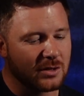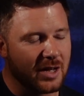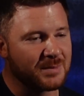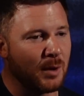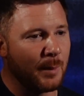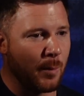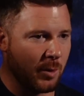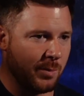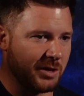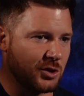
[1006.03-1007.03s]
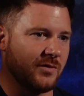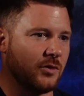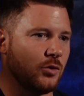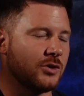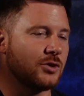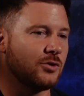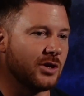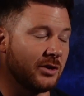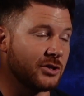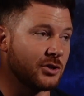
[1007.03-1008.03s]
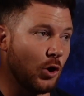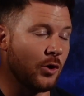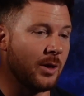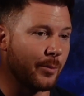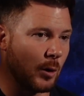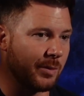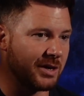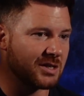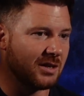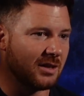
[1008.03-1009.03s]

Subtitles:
it's multiple properties, so you have to do the due diligence on the properties,